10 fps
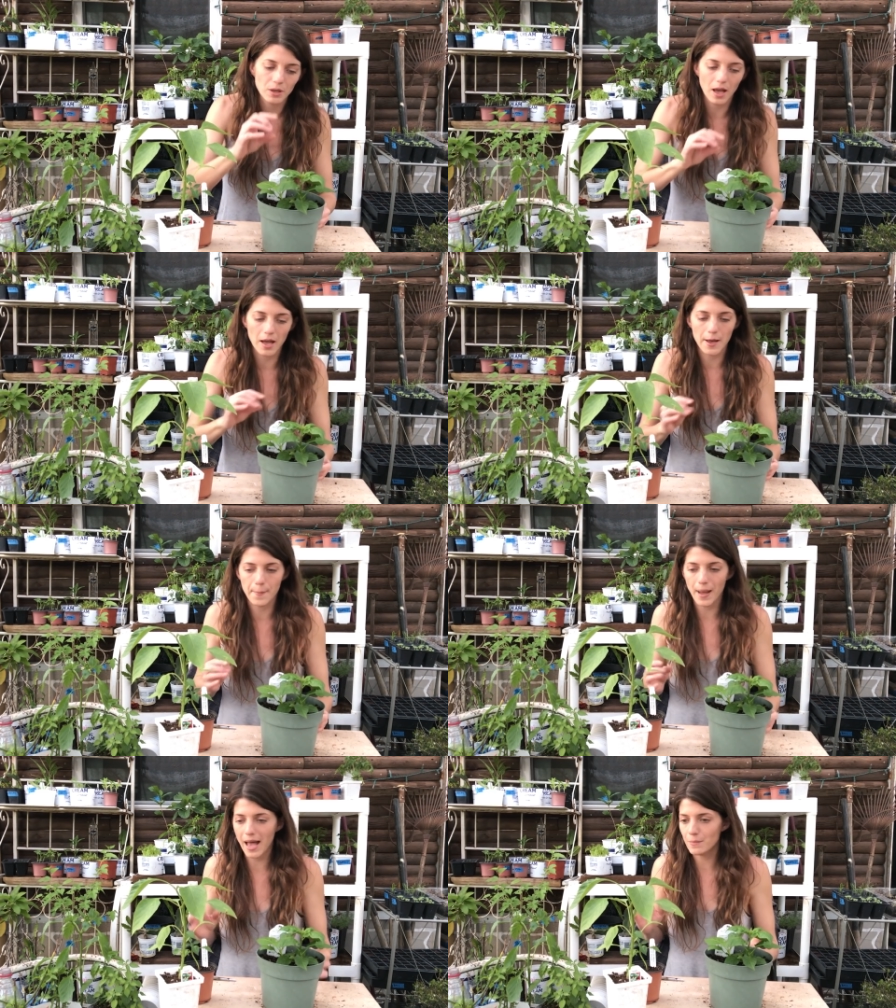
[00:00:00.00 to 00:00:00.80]

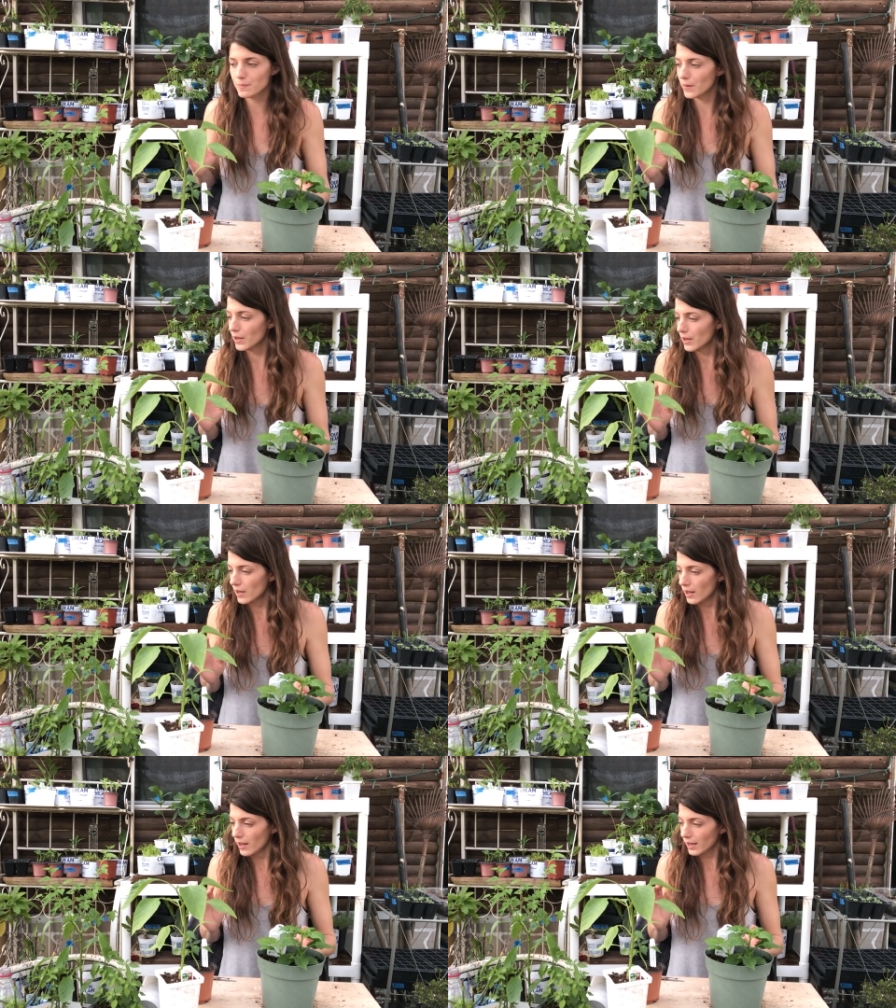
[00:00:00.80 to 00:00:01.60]
Um, I'm,
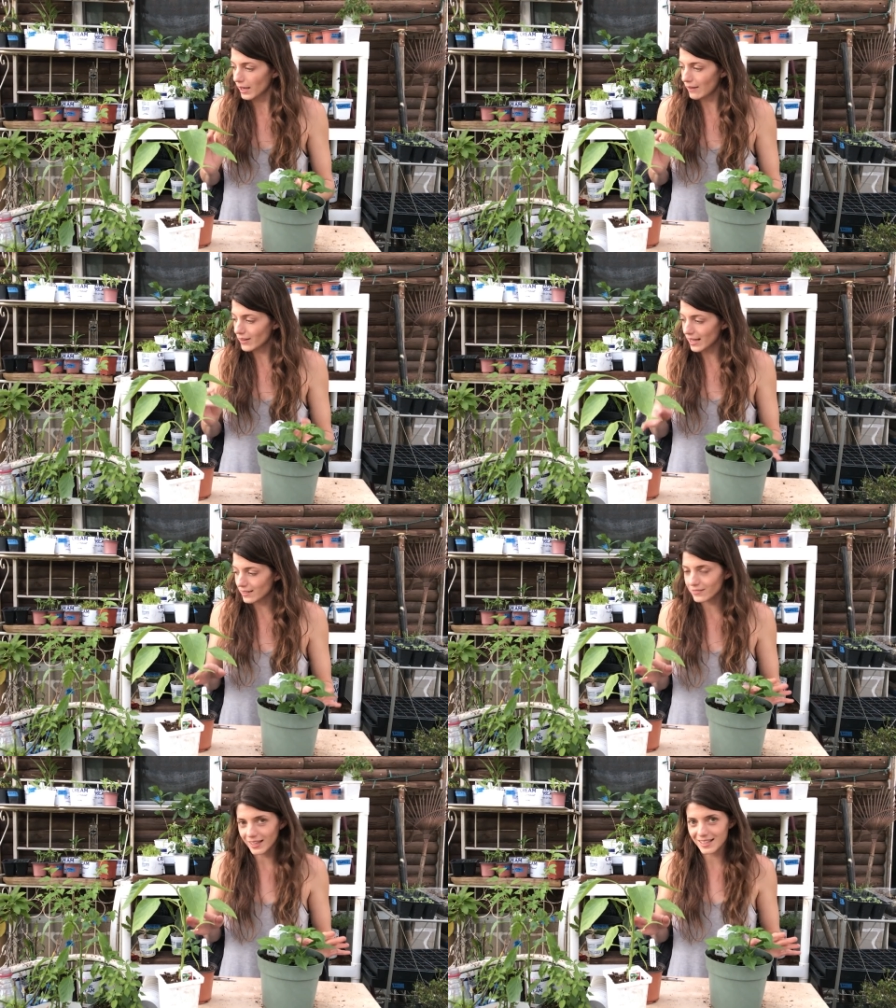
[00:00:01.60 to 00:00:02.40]
I've kind
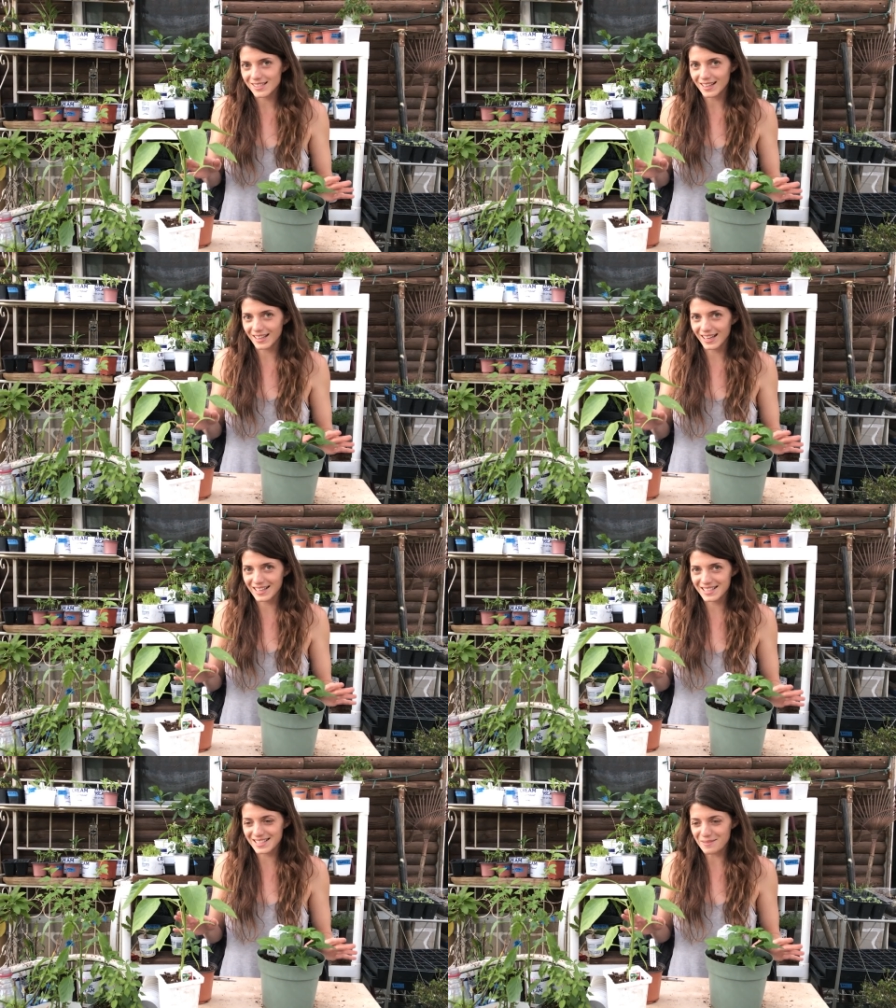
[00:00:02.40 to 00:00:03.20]
of, like I said, I kind
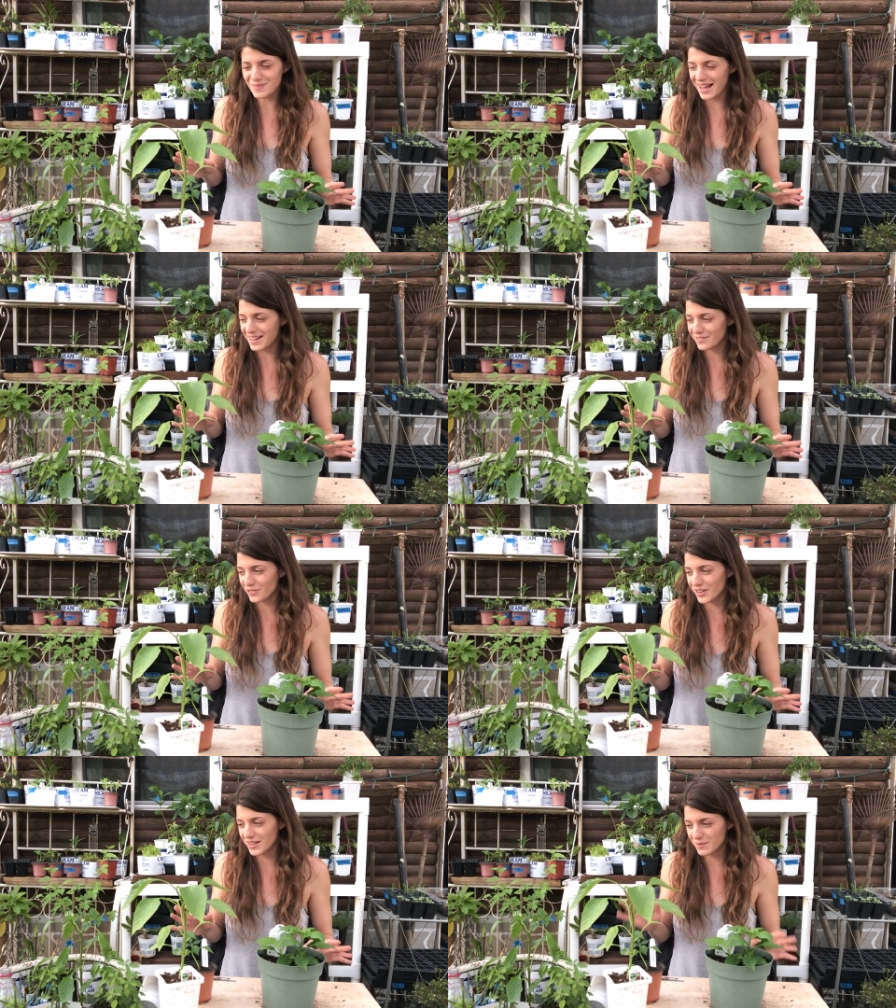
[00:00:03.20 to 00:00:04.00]
of stepped back
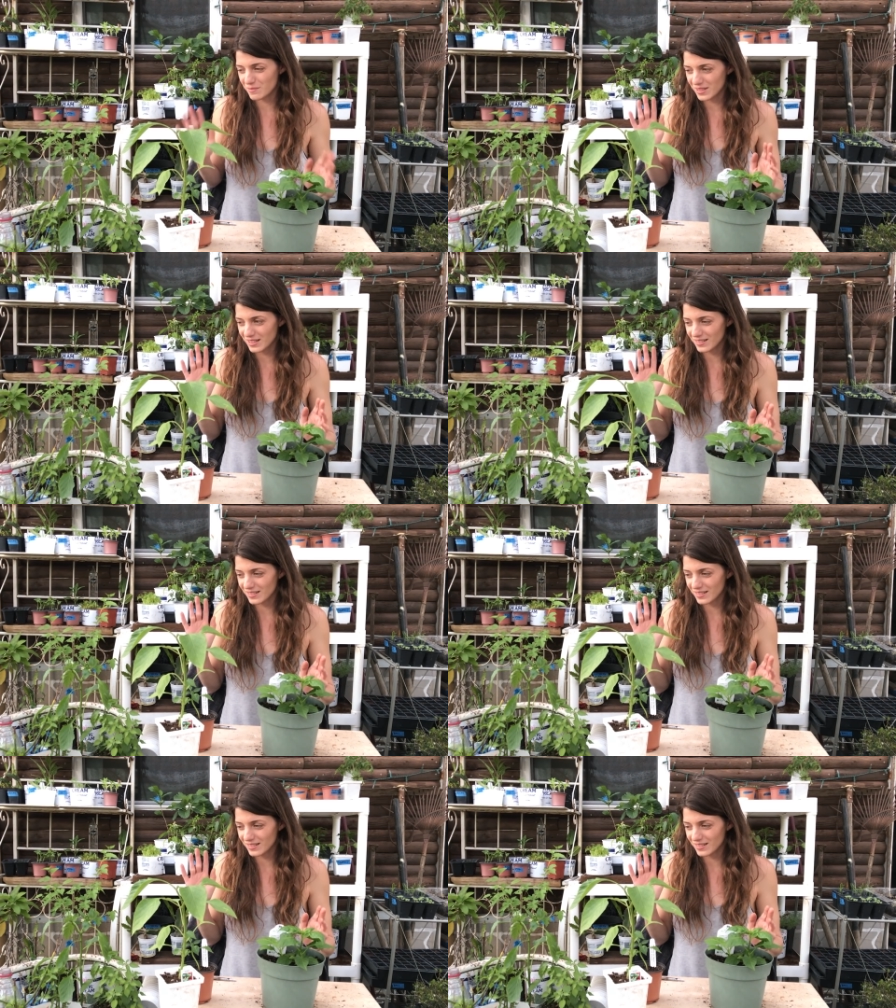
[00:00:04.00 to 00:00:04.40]
from